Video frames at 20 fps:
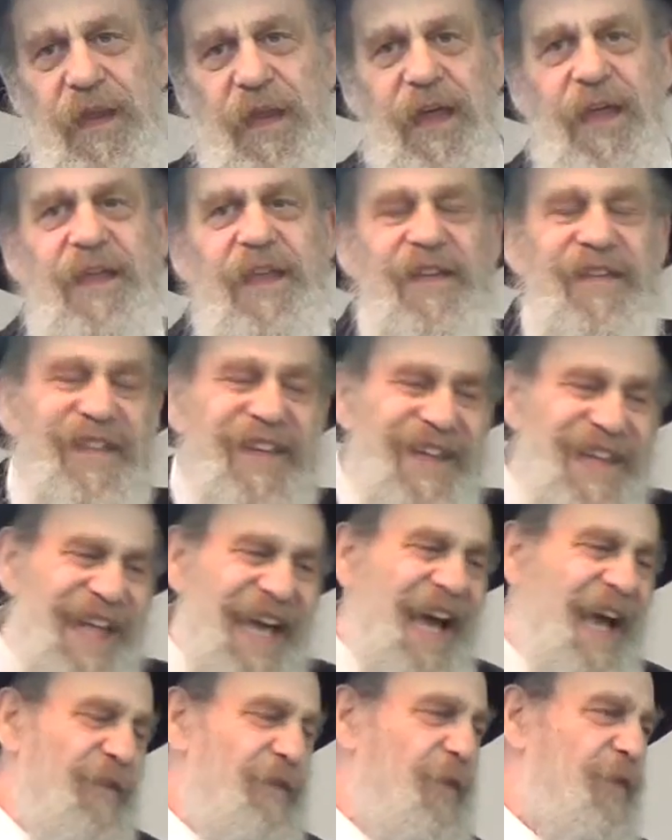And there's a
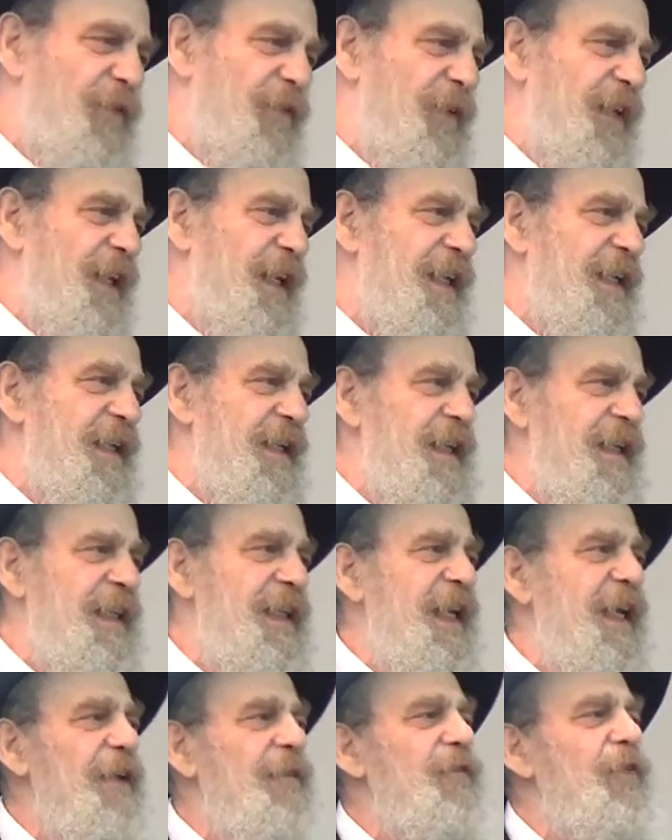lot of forgetting, and
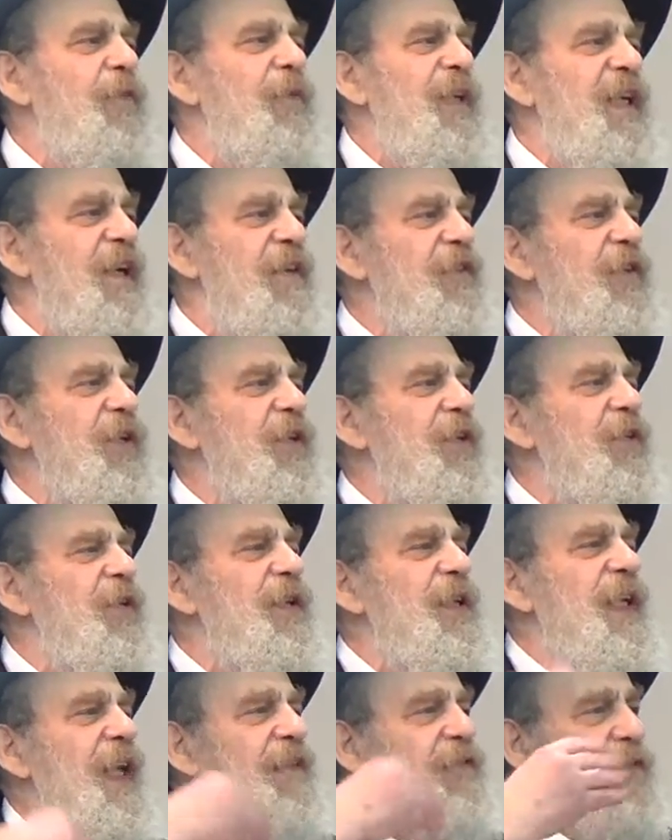therefore whatever you
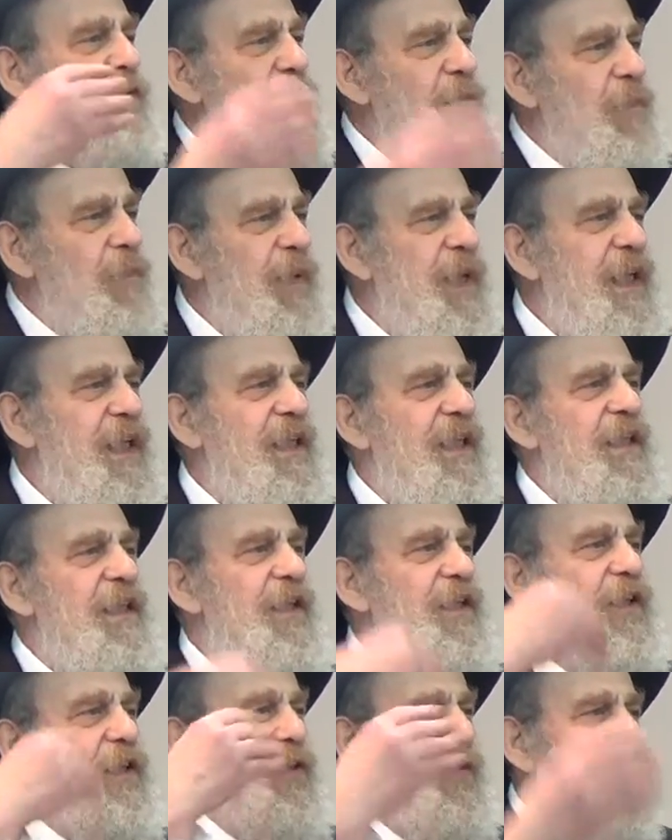learn you have to repeat
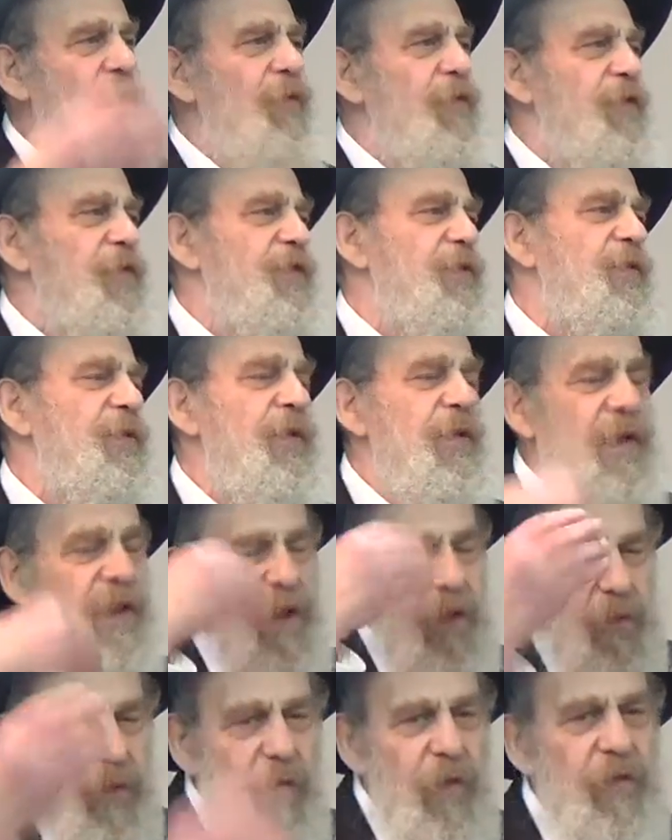until you know for sure and
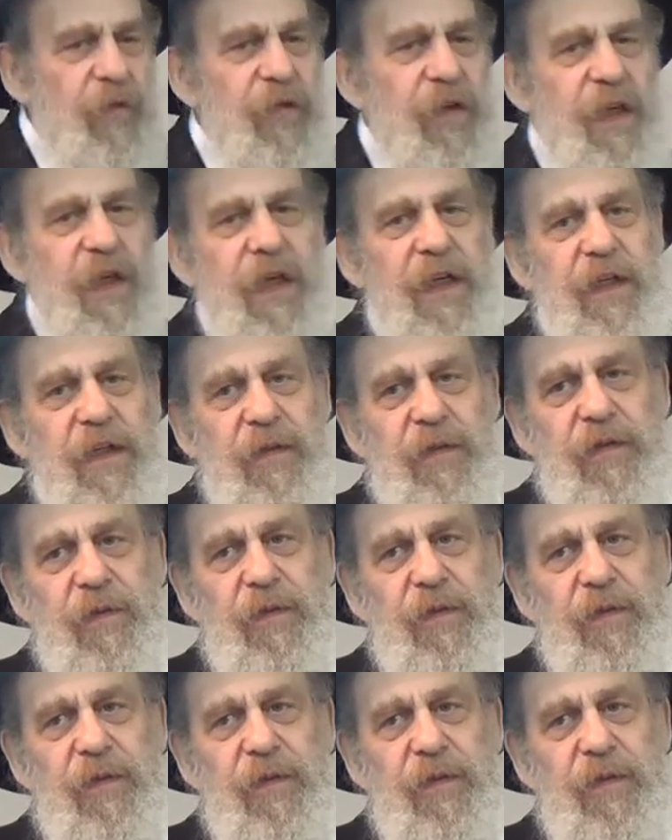you won't forget it.